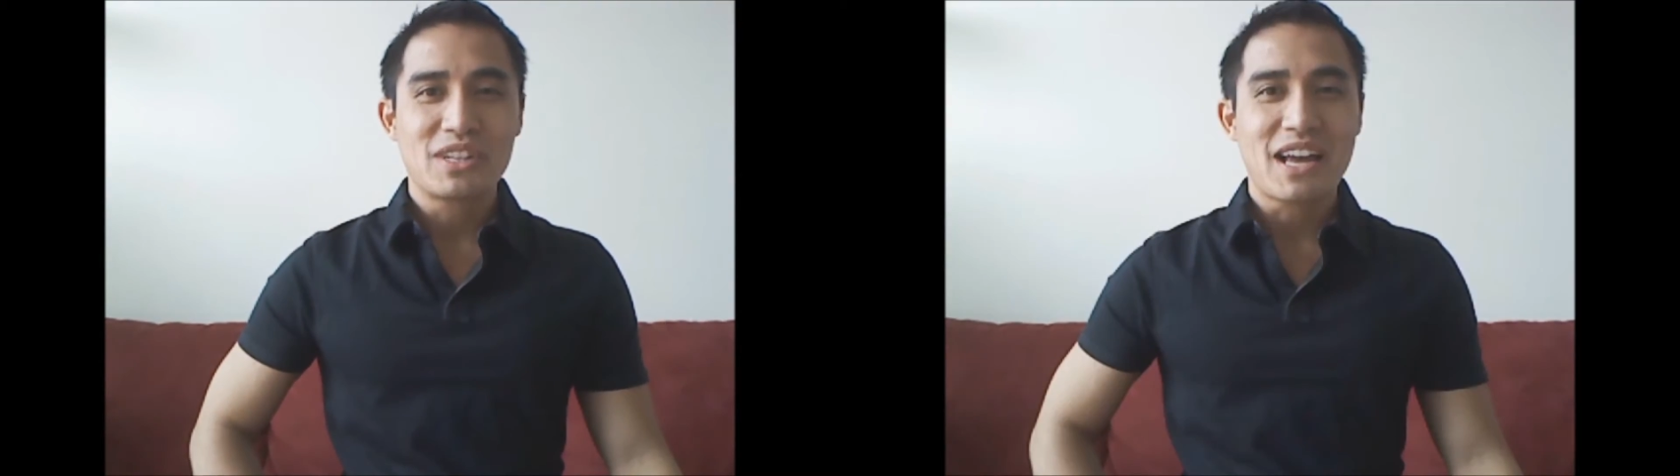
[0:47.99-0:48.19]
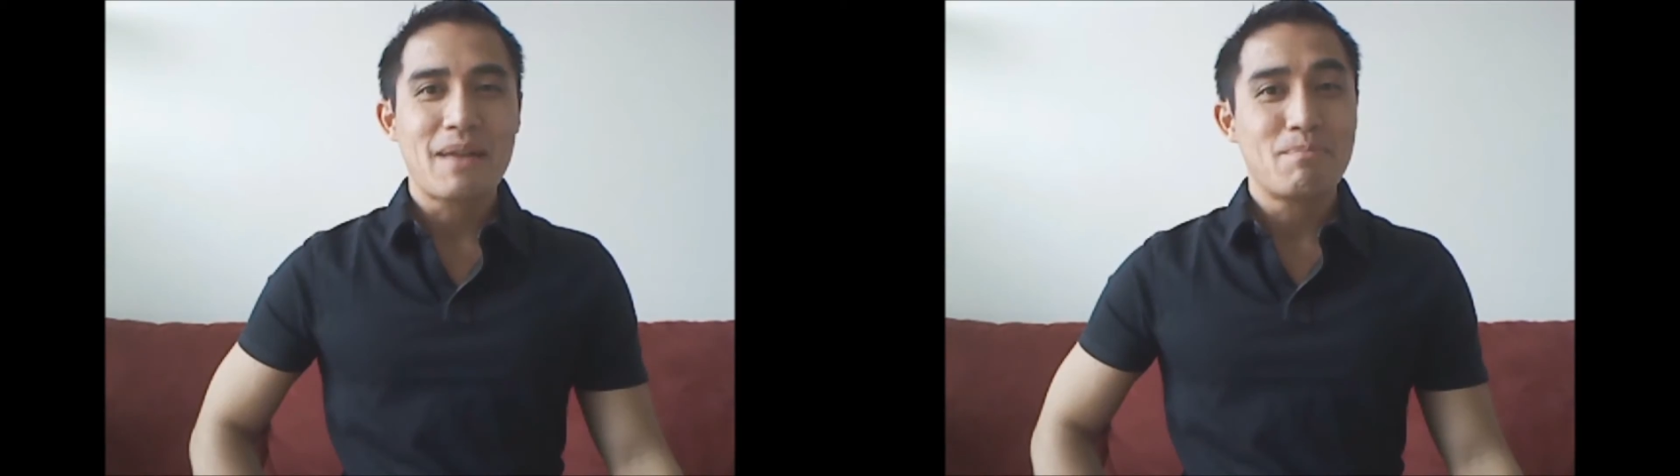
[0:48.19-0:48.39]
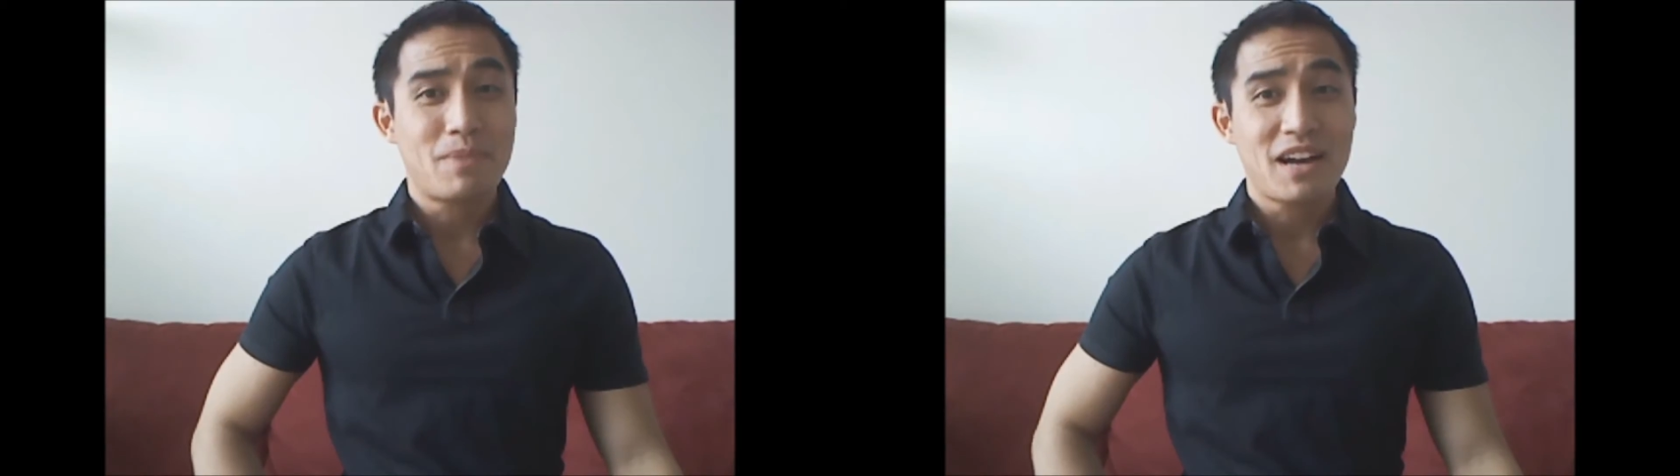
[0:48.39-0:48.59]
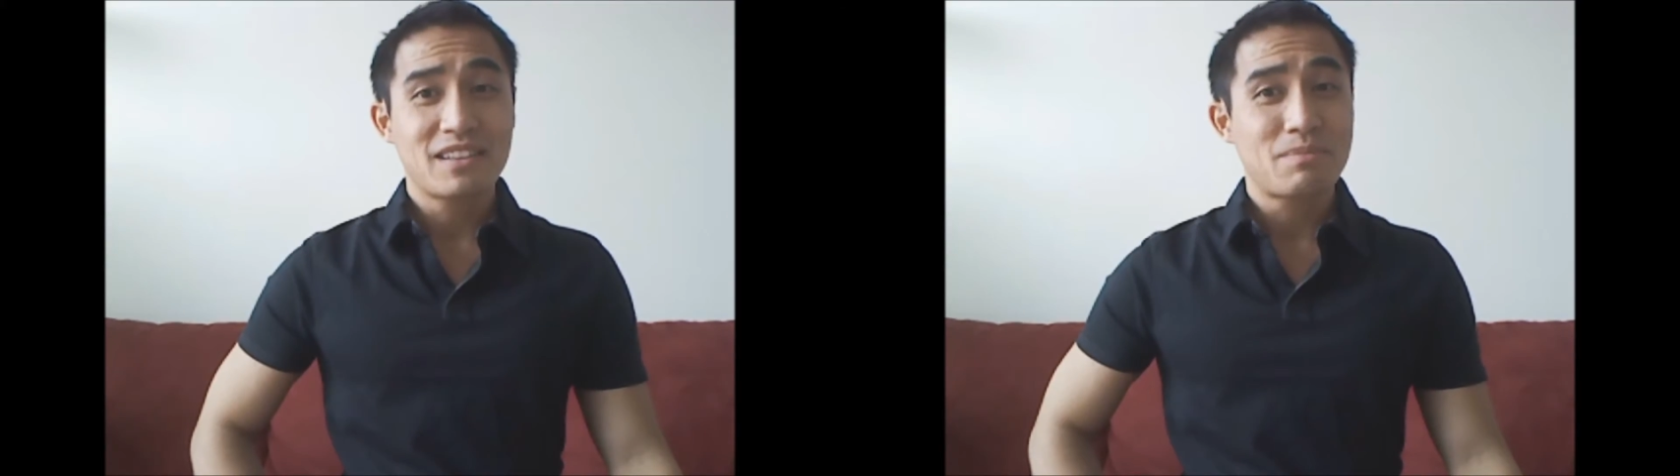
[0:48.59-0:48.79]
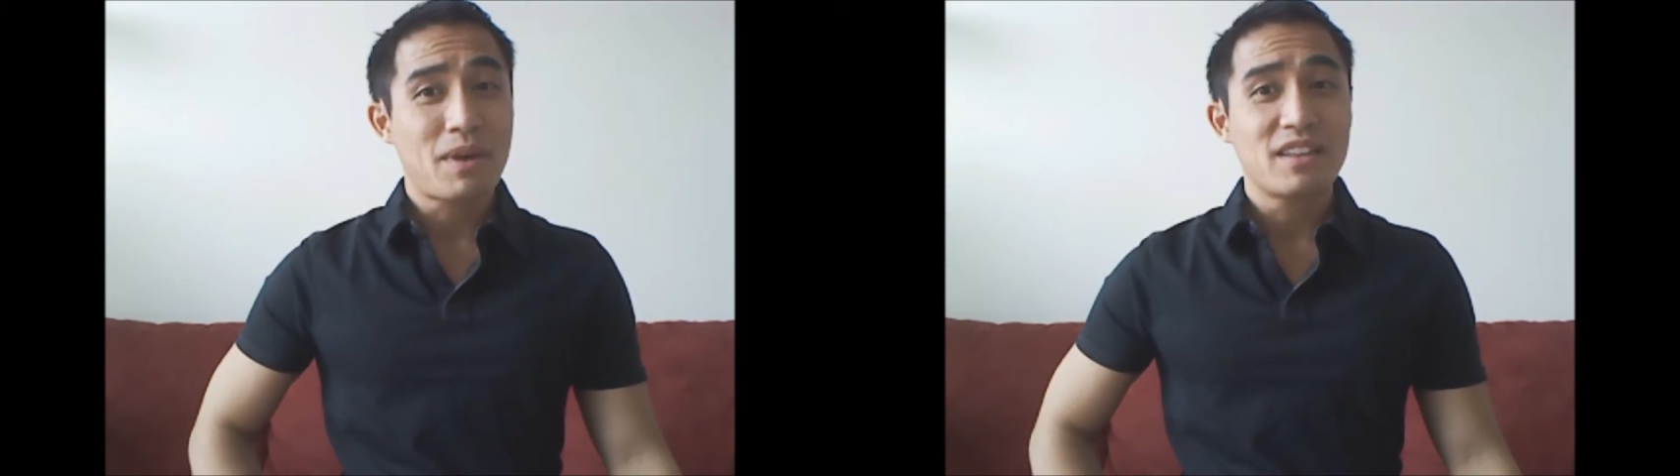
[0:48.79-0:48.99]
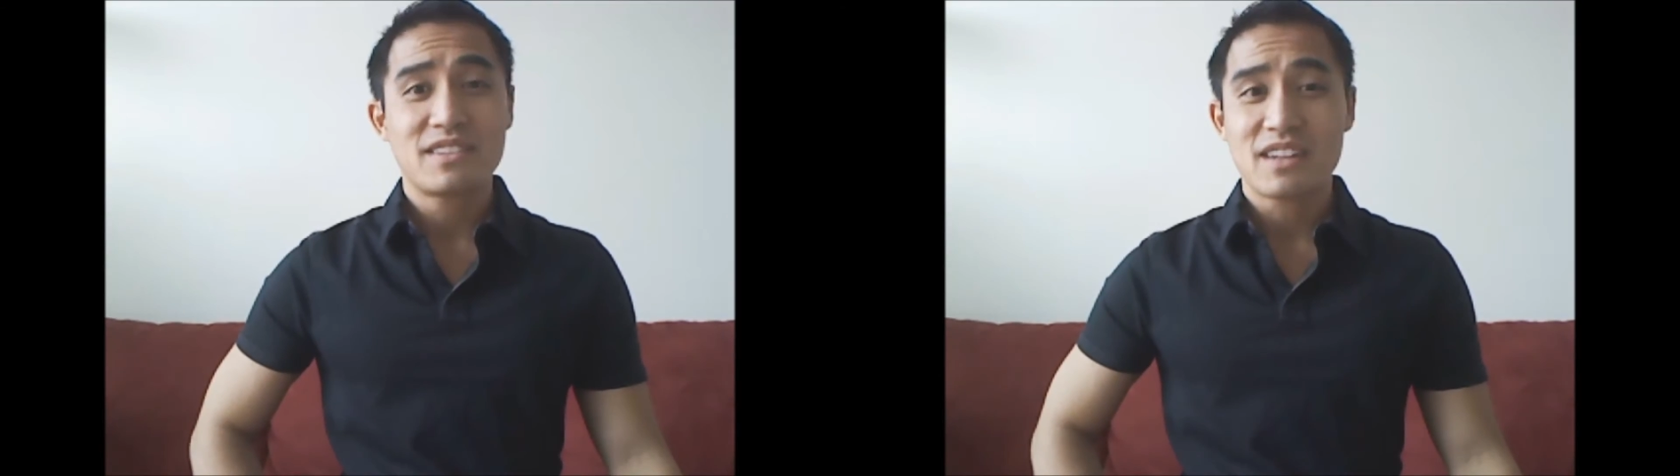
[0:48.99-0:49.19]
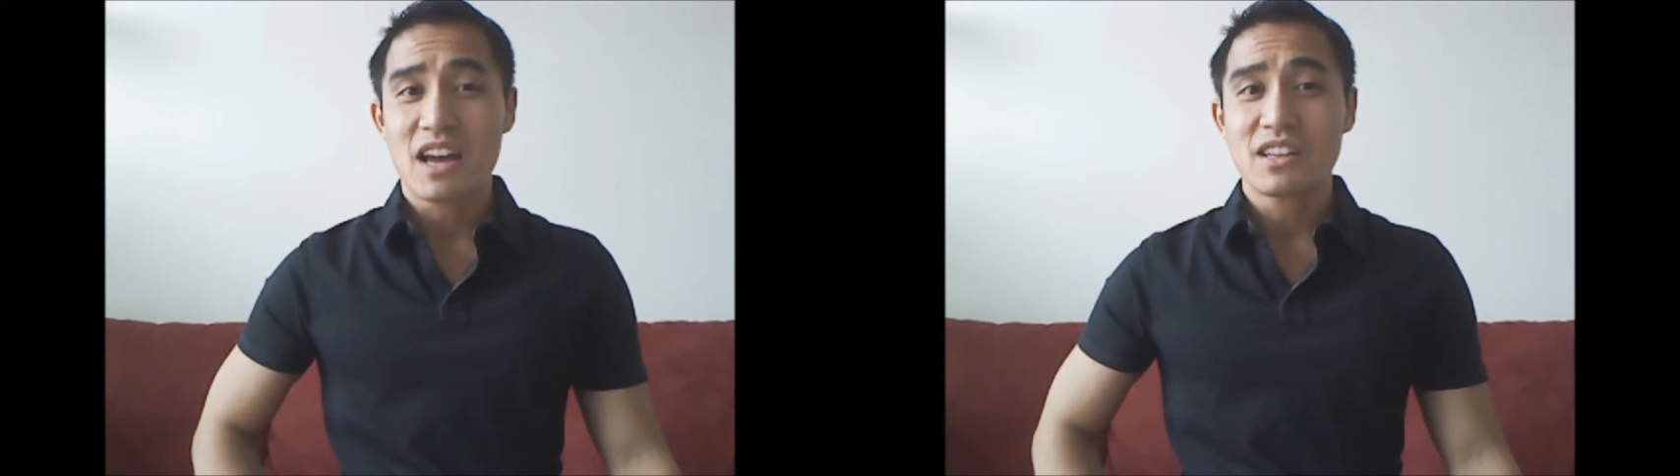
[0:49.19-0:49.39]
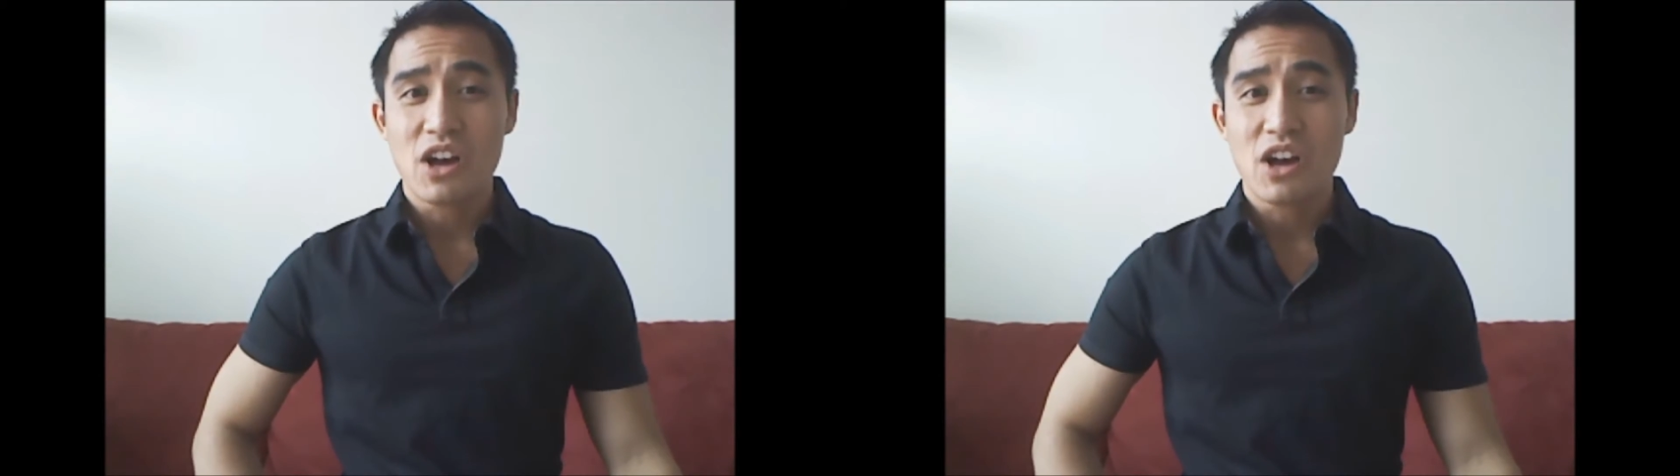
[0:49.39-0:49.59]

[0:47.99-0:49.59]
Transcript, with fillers: dot blogspot dot